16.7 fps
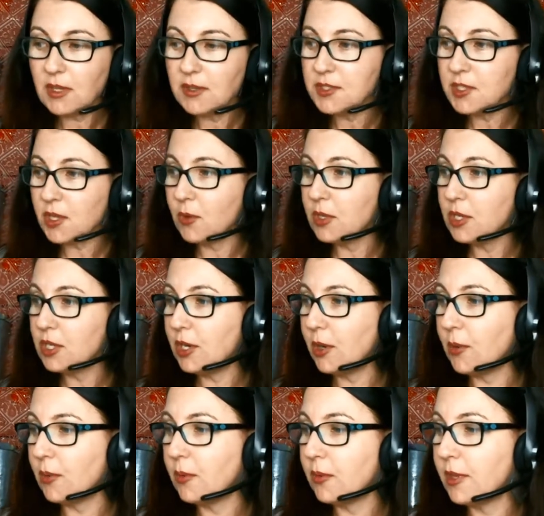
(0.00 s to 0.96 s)
So,
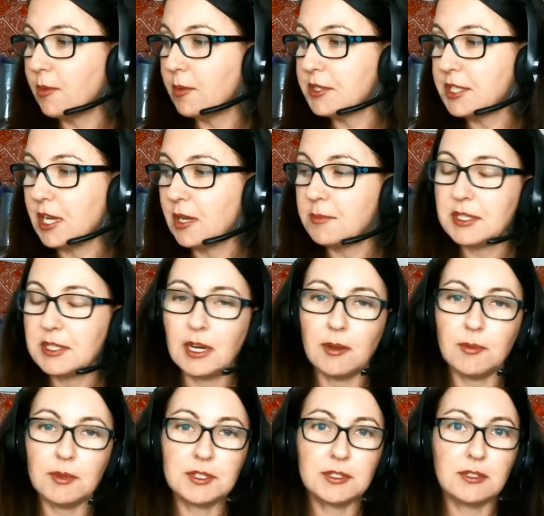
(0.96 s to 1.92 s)
there were times that I
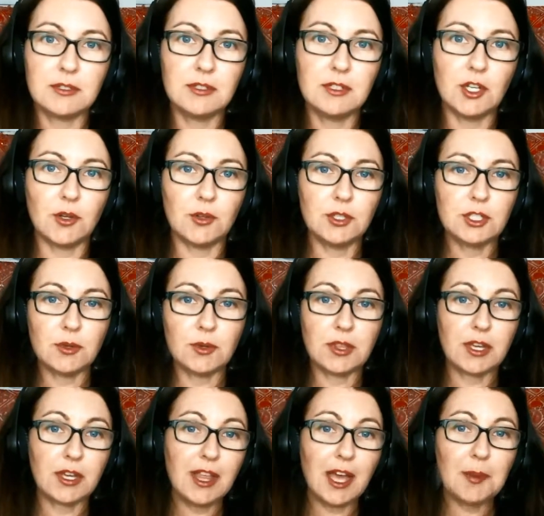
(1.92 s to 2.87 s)
was, doing
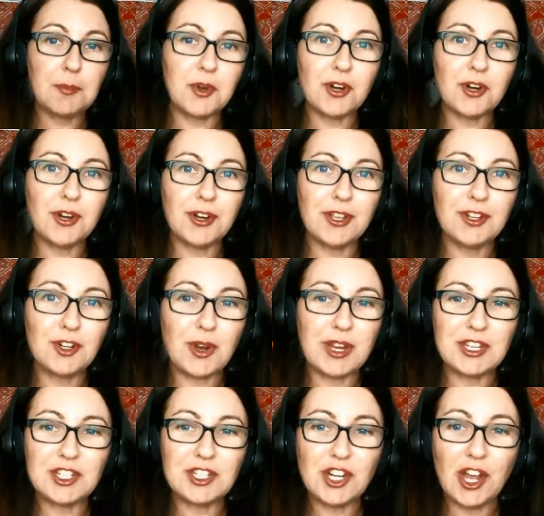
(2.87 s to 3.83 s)
the clapper,
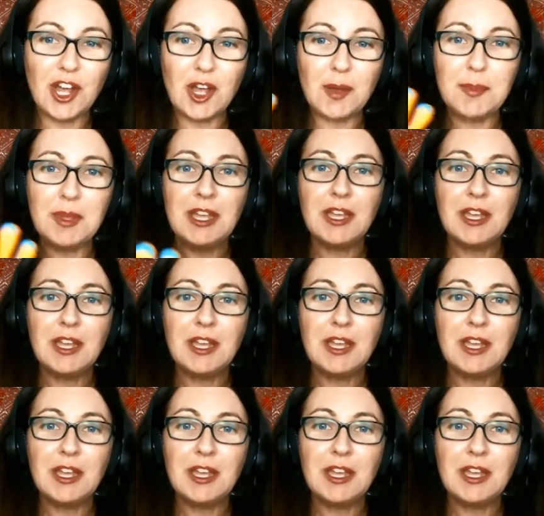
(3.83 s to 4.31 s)
great job.